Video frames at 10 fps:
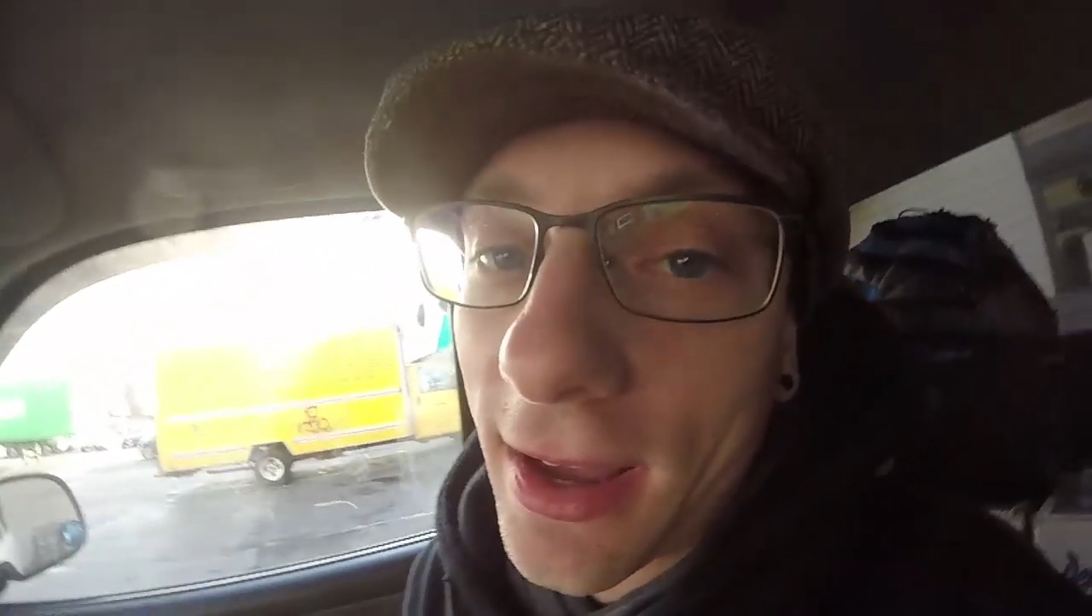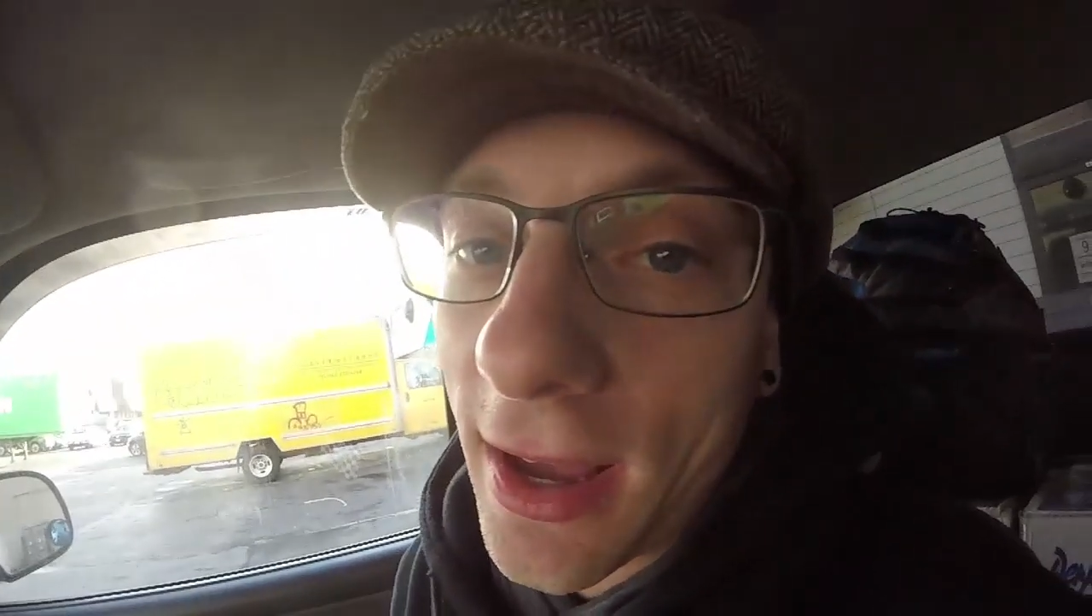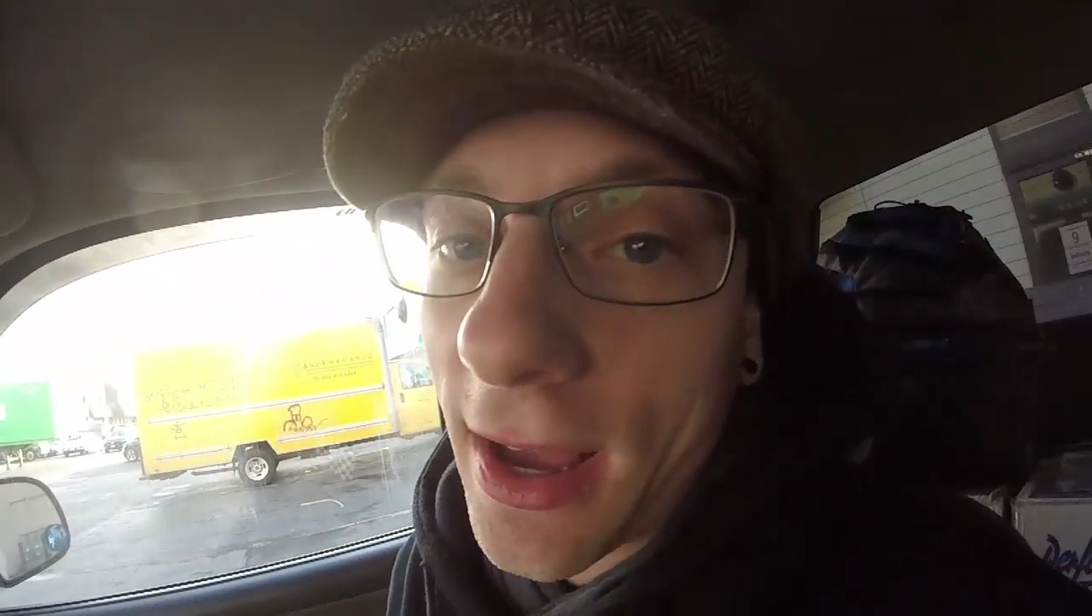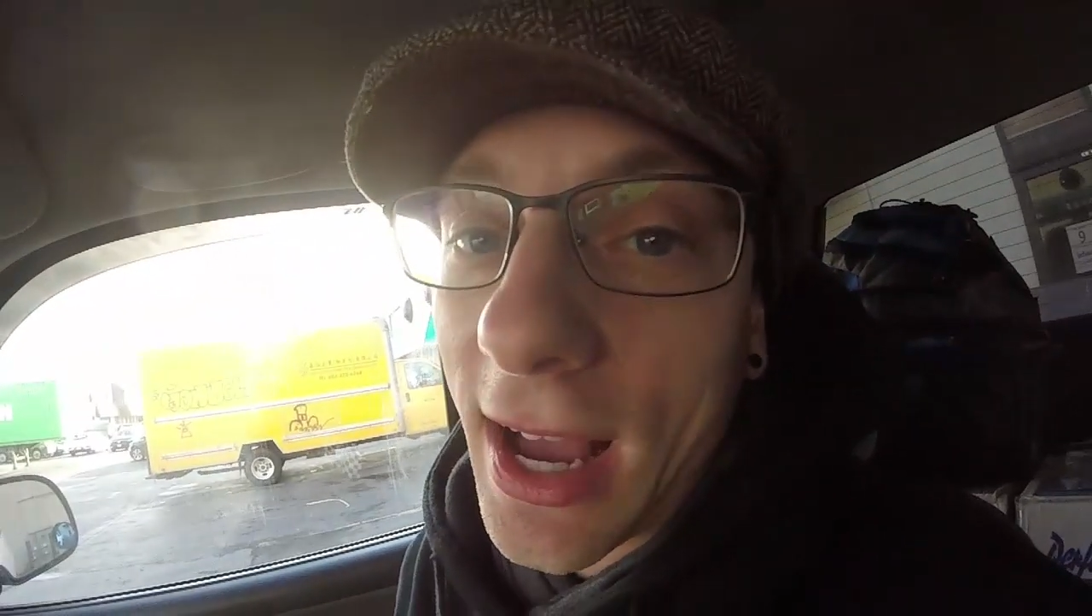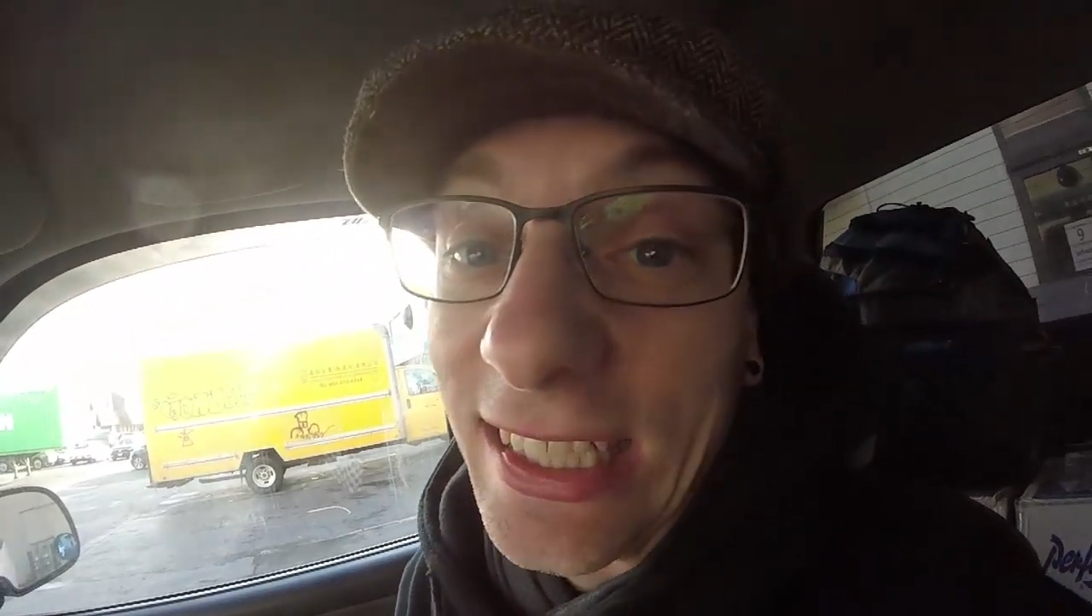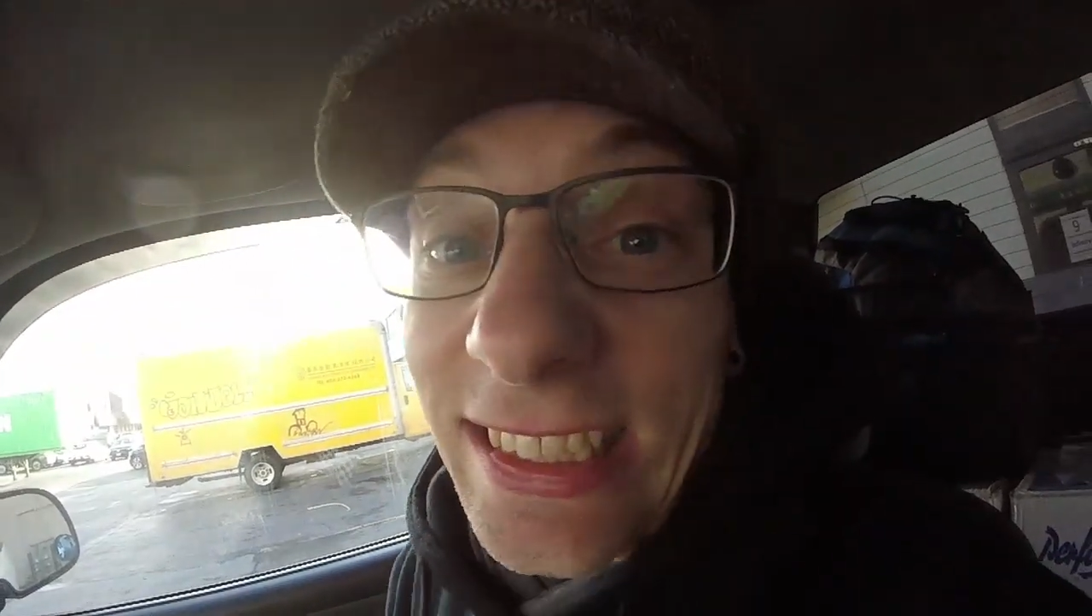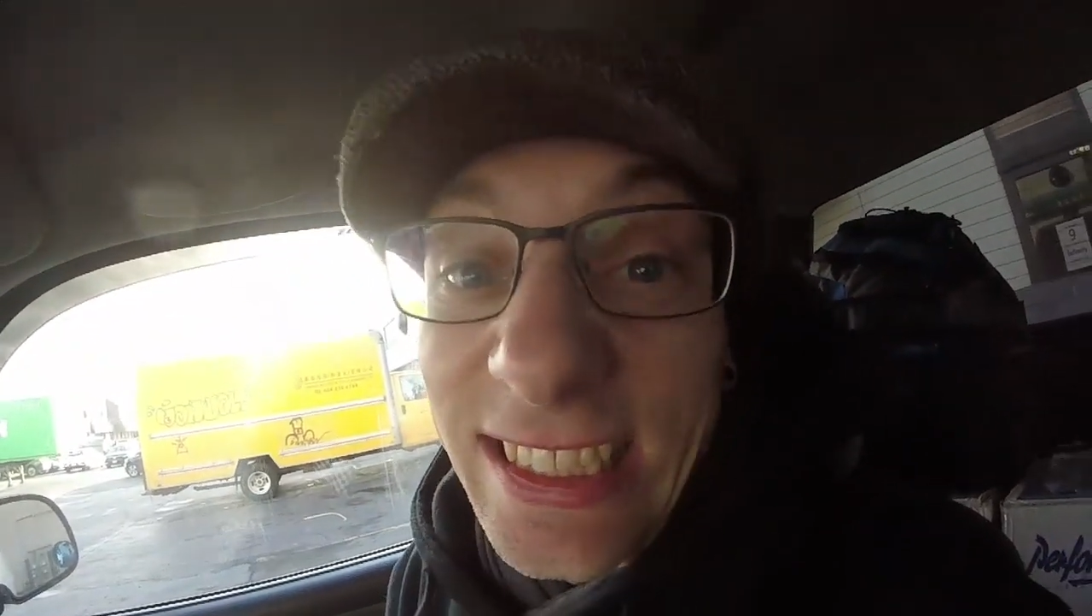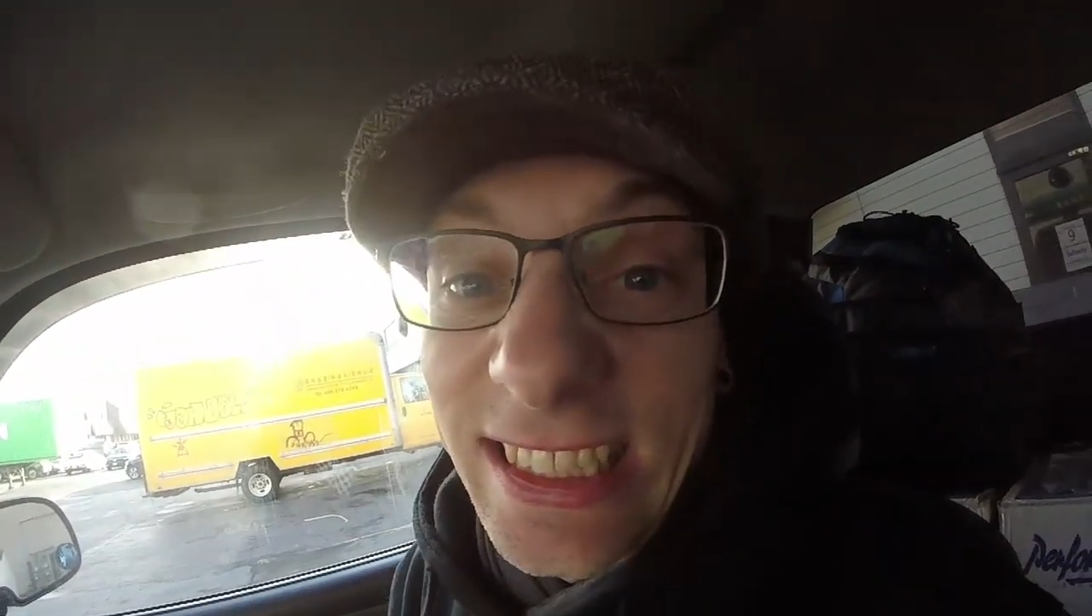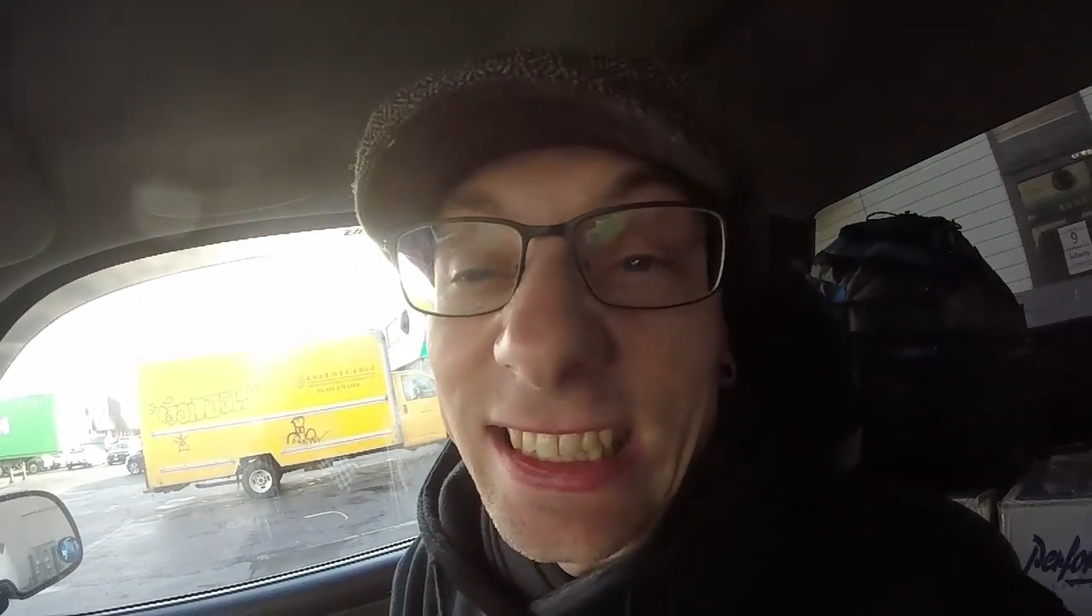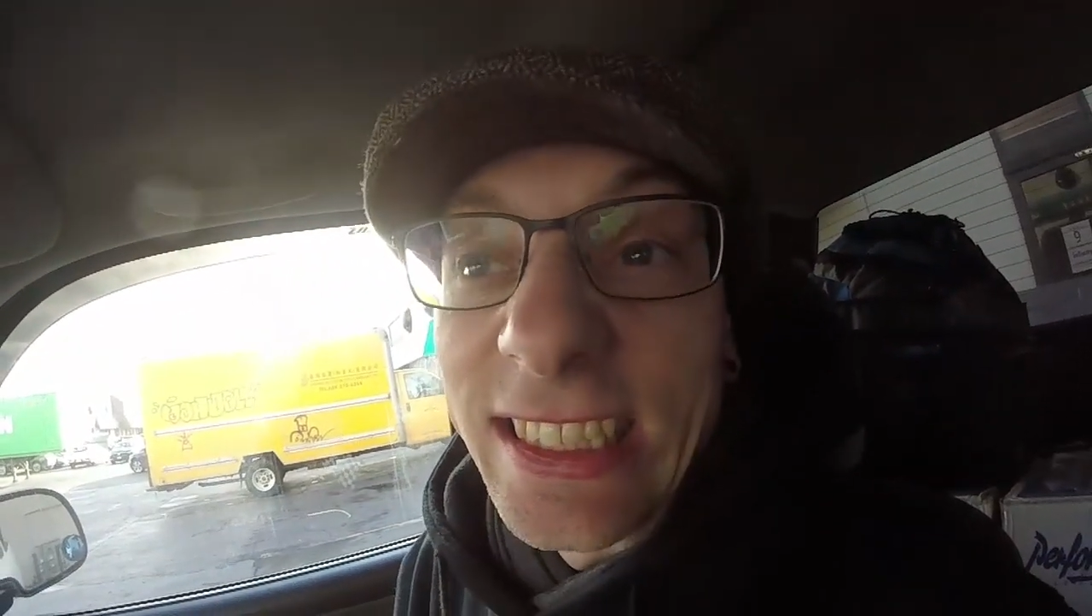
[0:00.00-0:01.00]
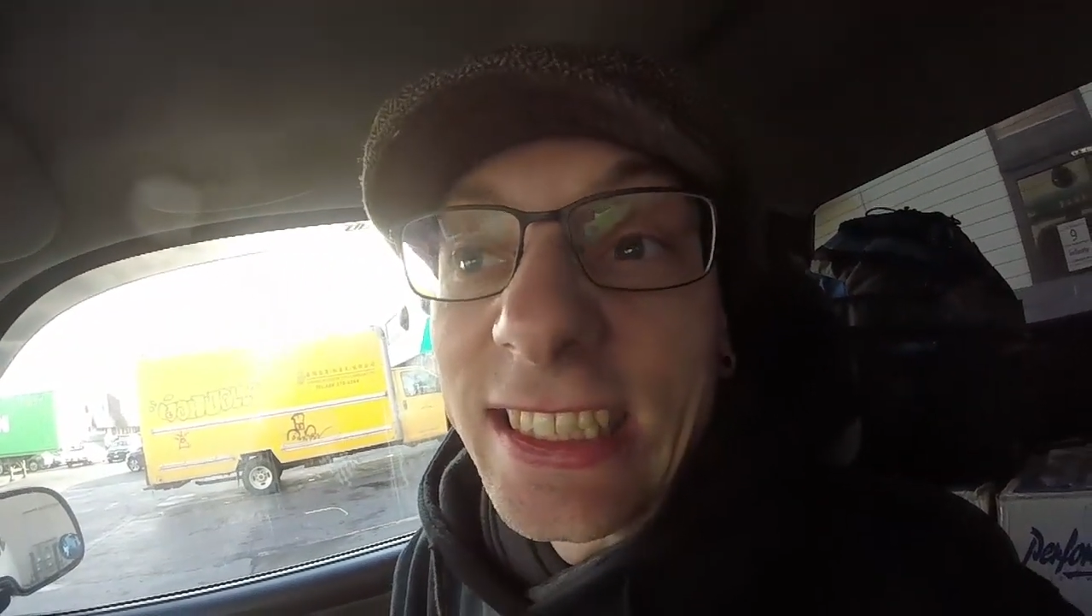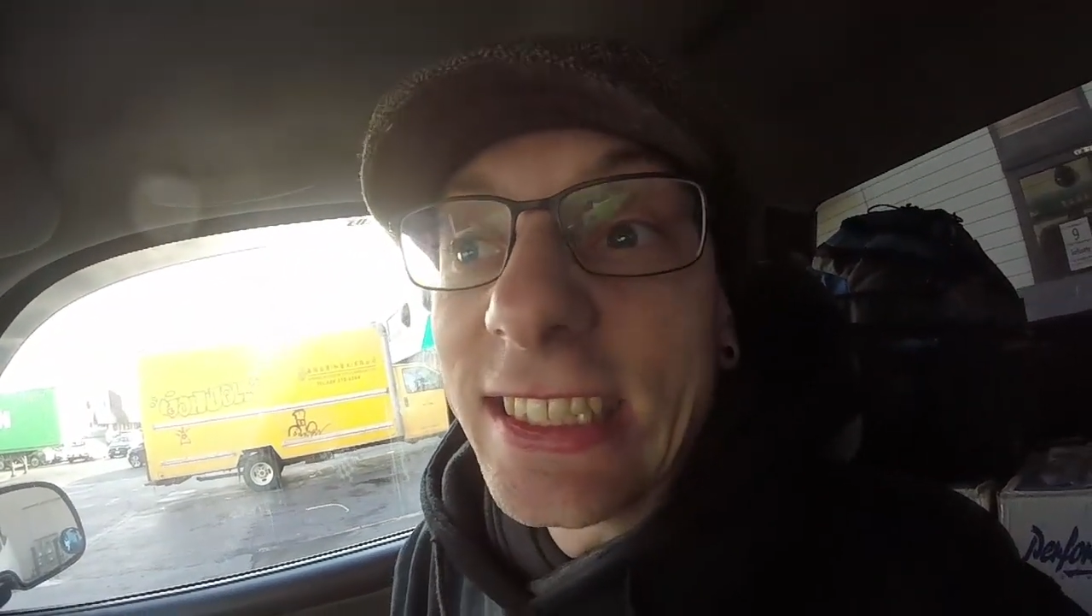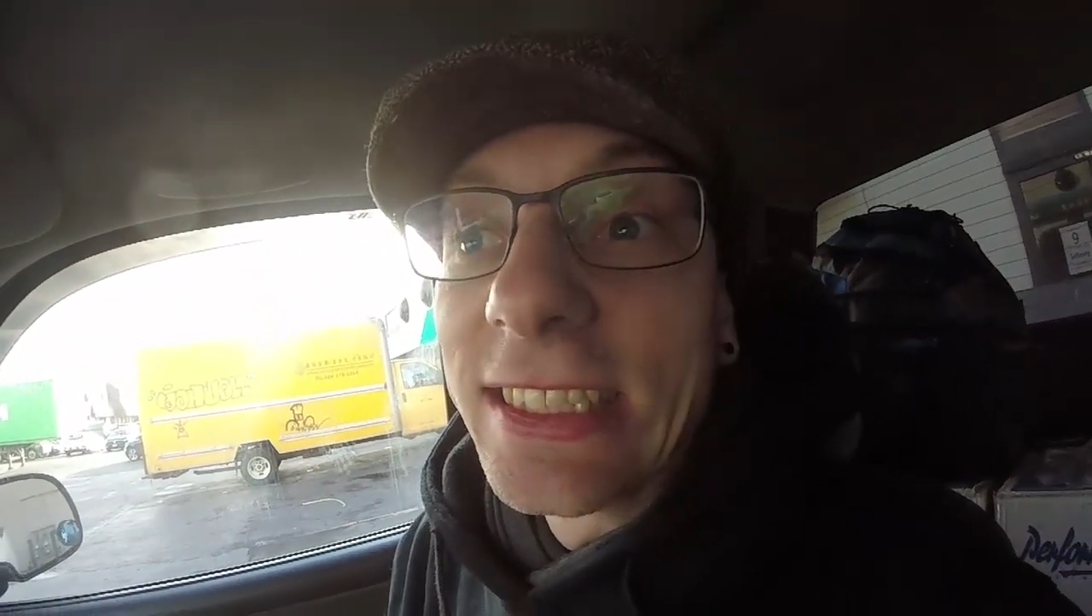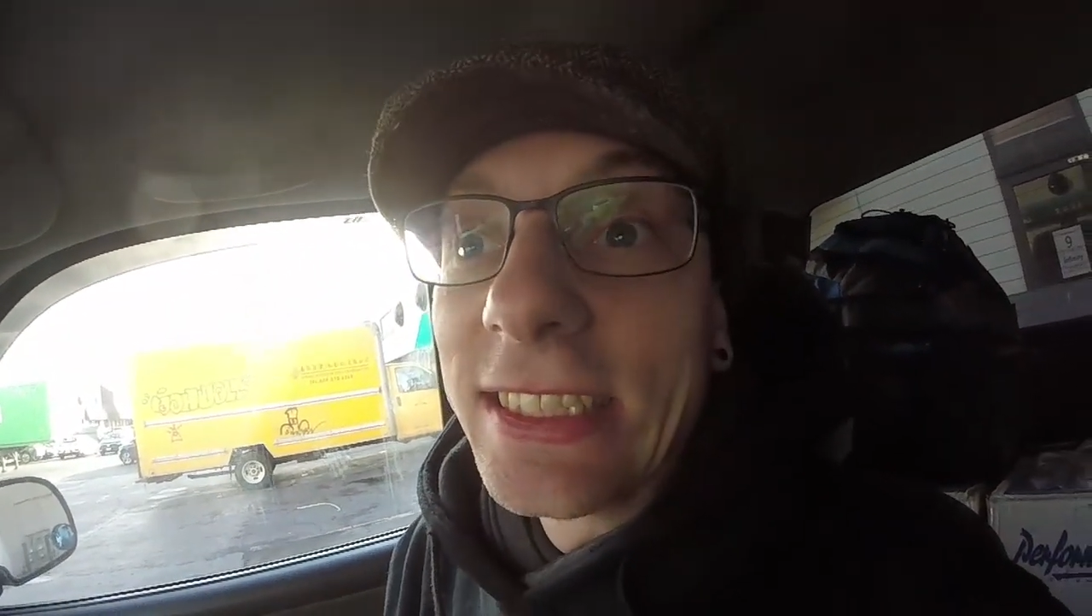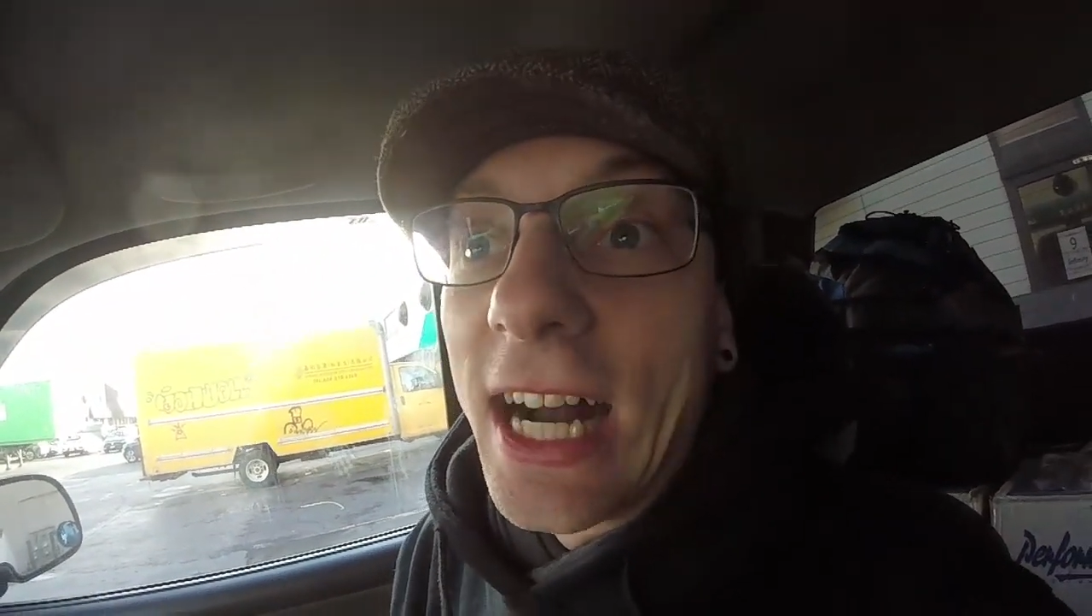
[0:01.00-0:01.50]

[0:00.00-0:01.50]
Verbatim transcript: are you? What number out of 10?